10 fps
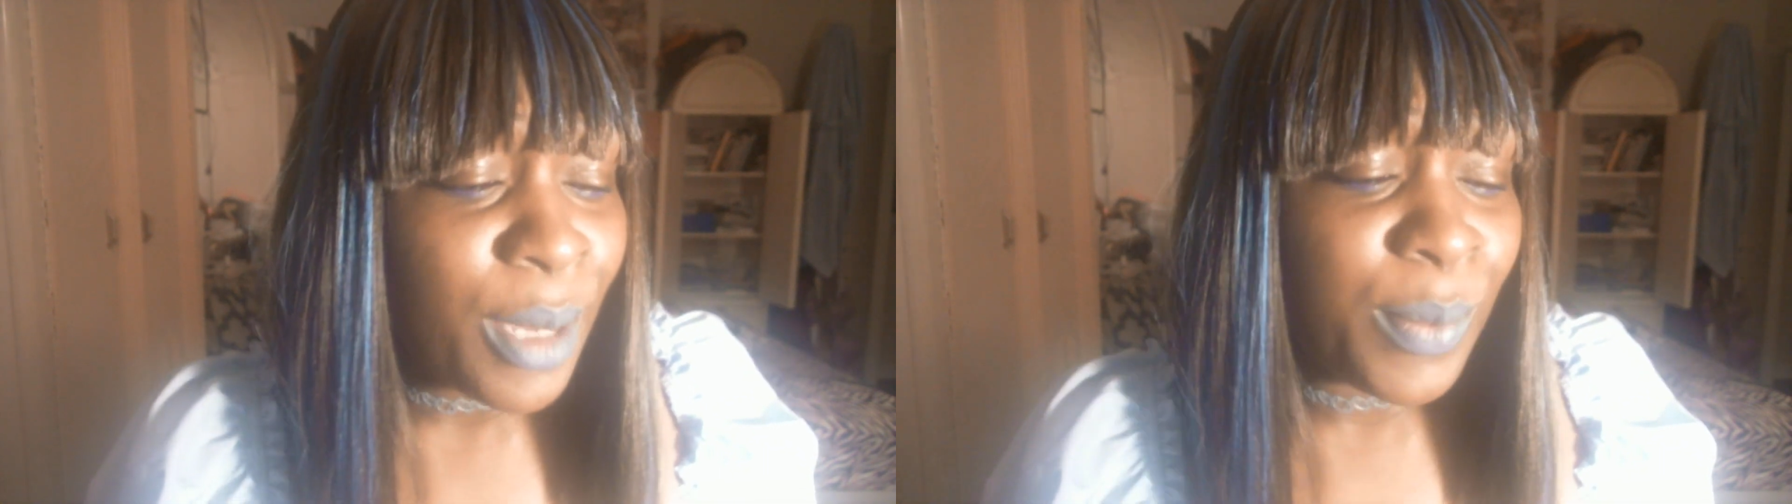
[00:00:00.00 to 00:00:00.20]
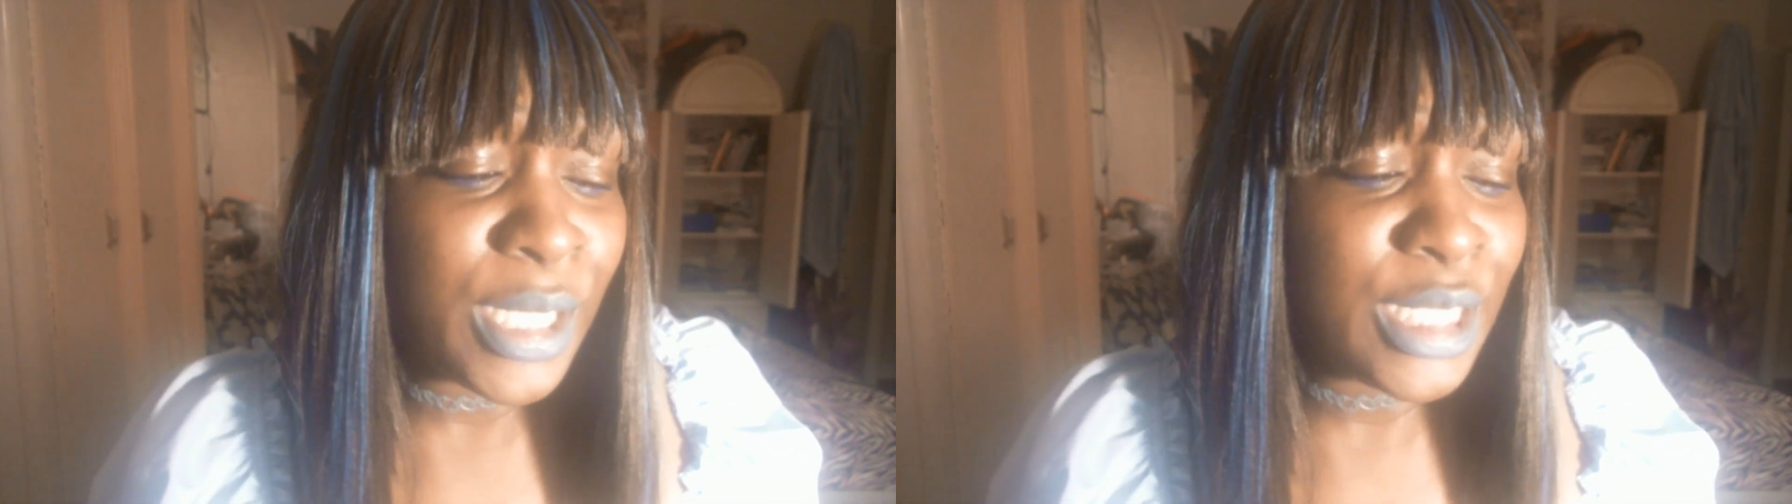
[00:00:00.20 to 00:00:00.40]

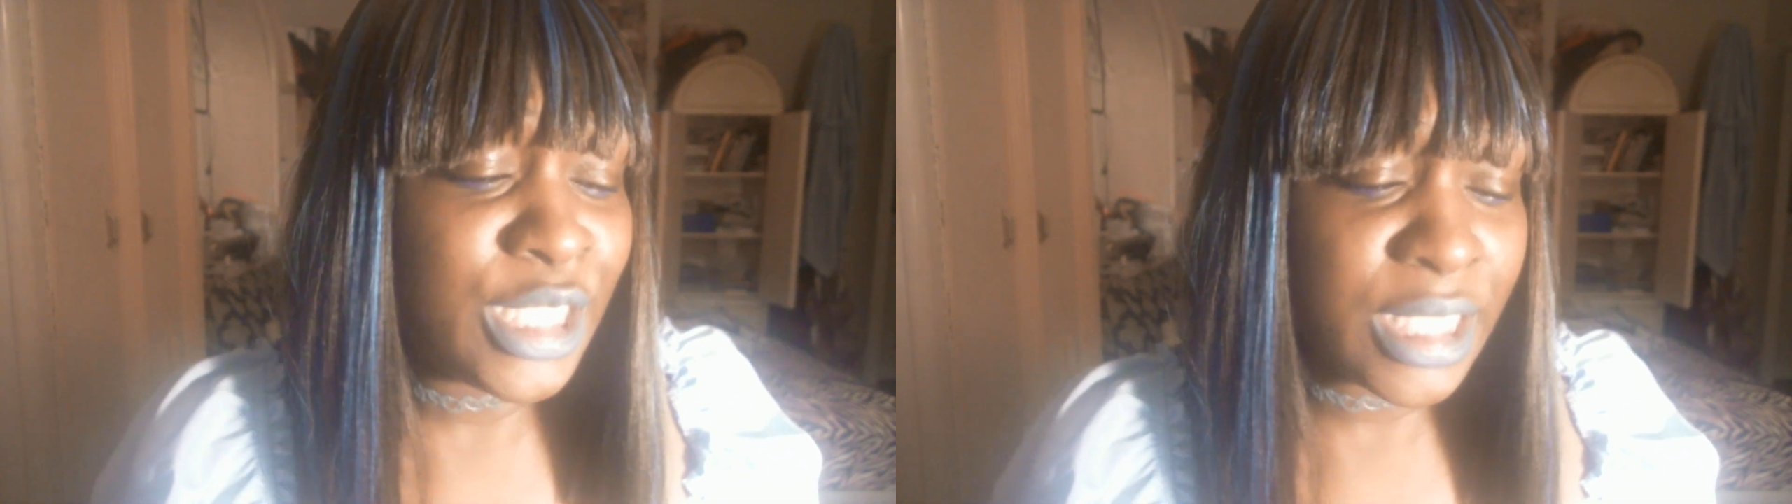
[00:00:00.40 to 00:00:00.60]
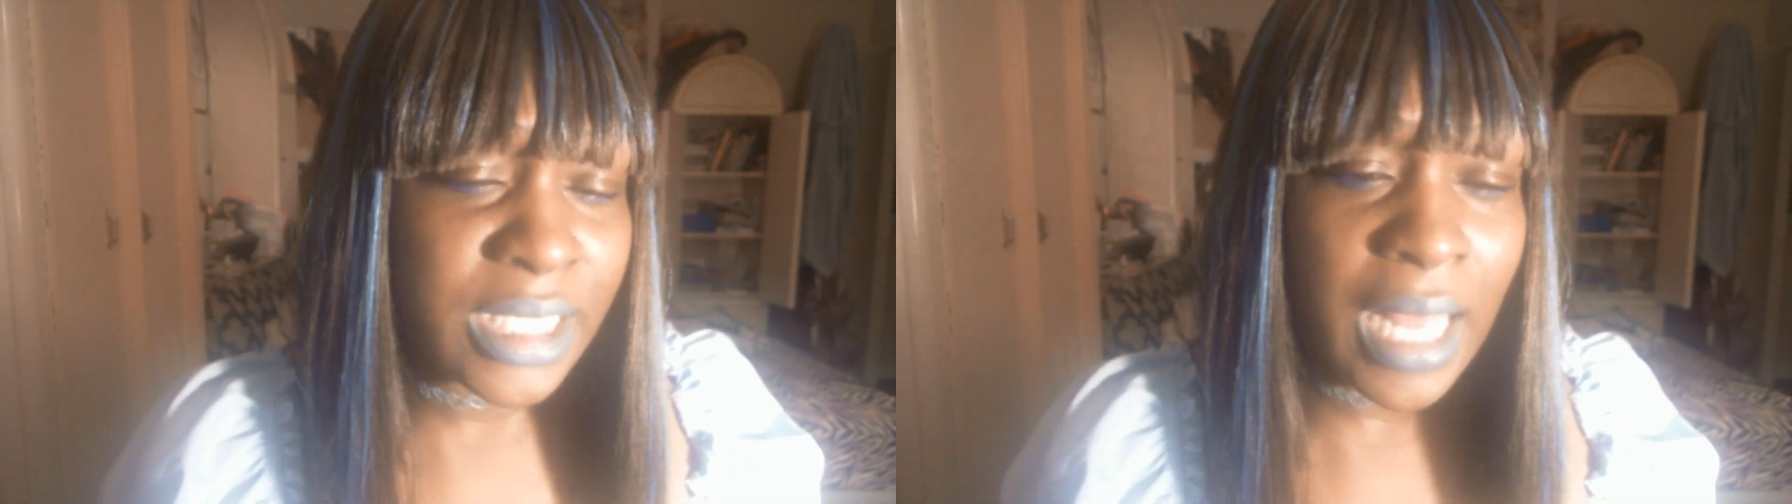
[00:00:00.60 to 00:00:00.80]
But it's
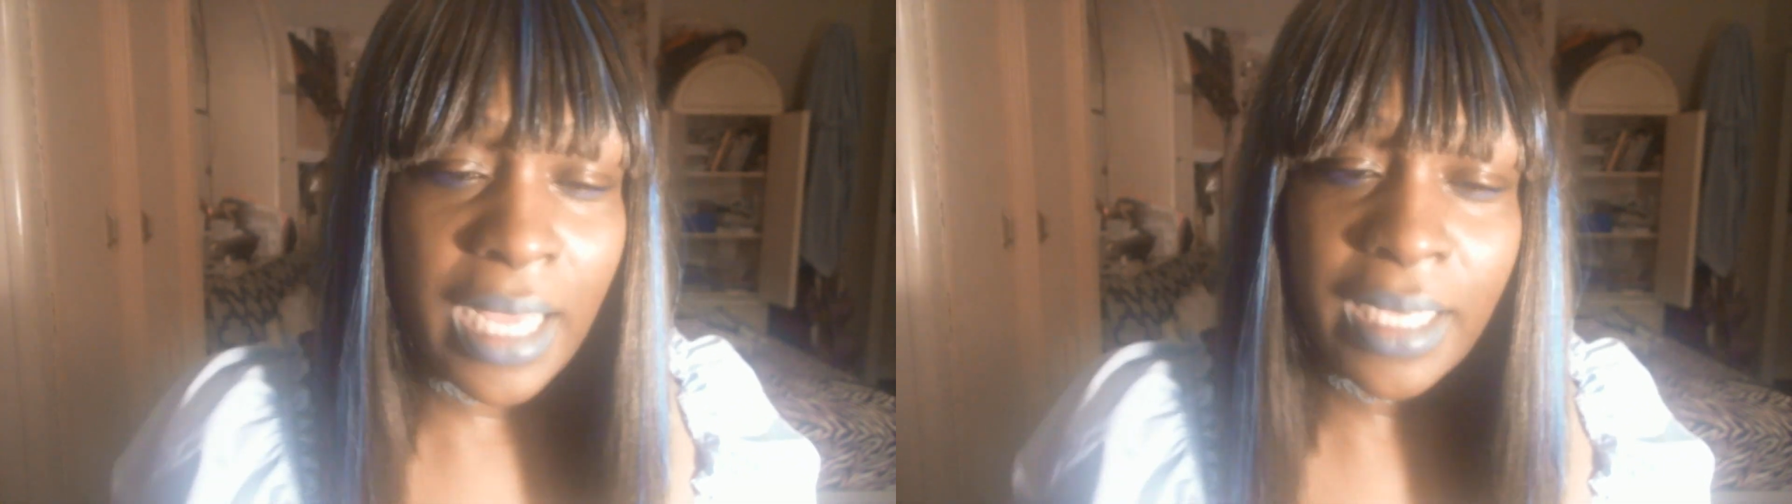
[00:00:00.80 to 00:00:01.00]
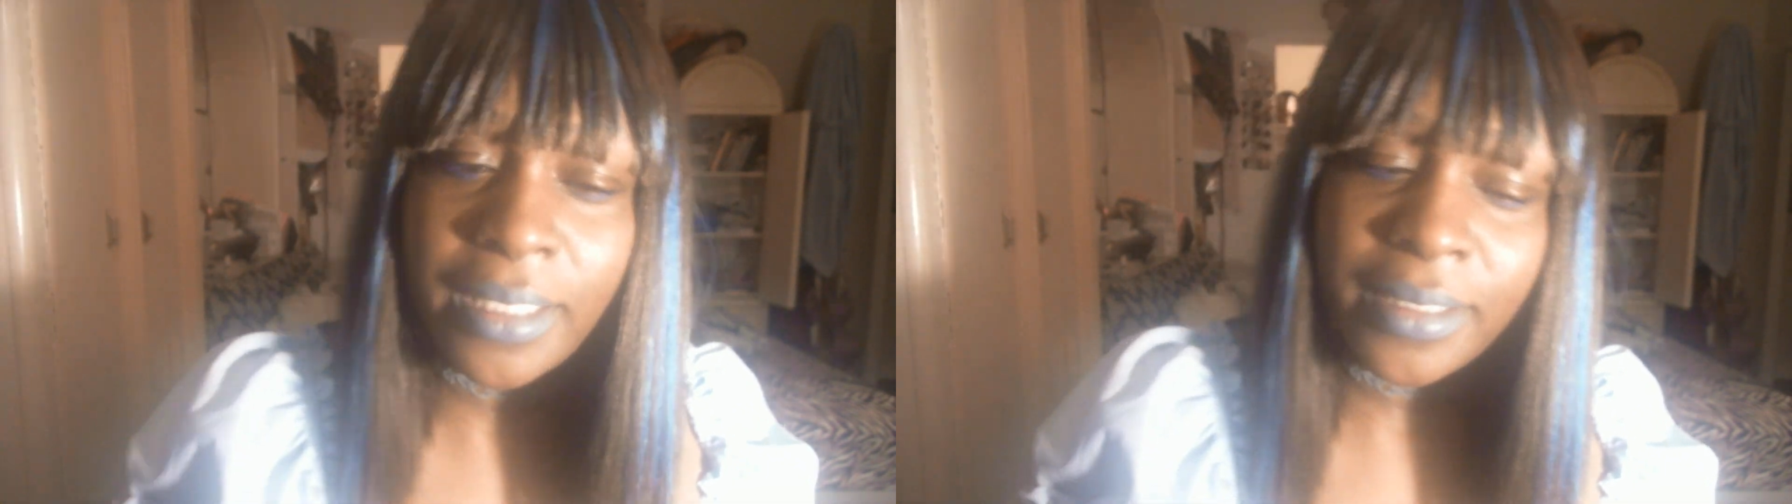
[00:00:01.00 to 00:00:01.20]
just
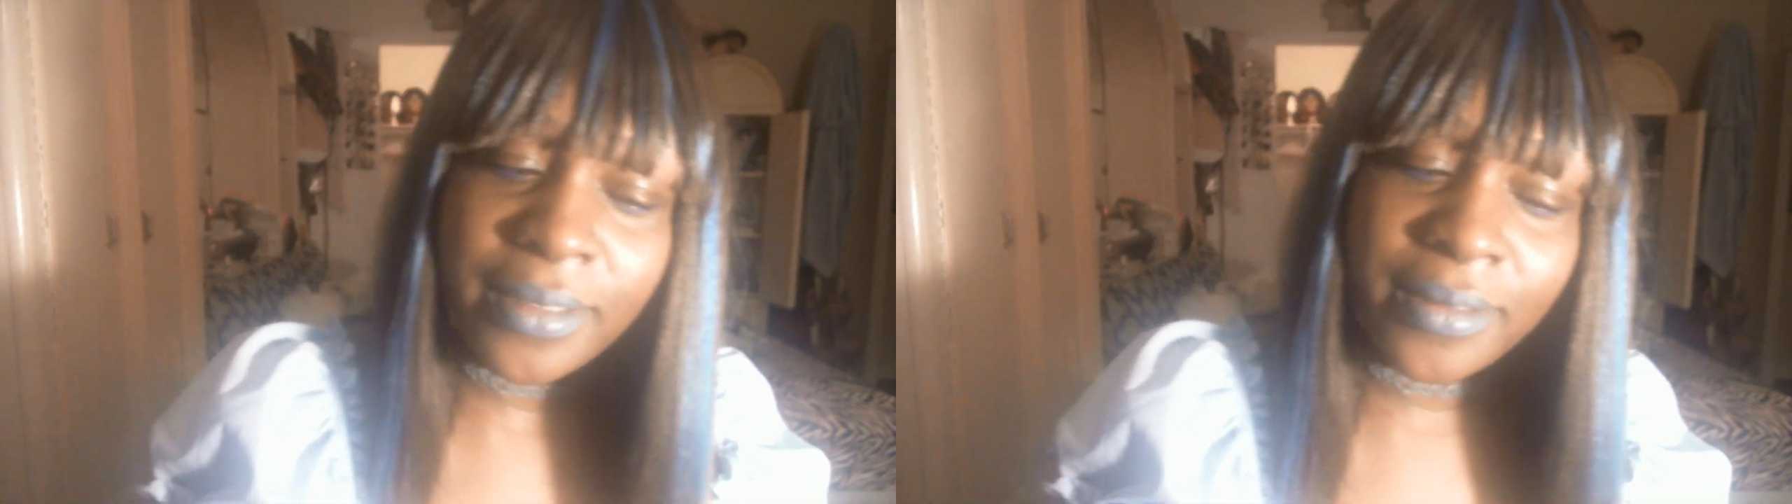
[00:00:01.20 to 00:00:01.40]
like,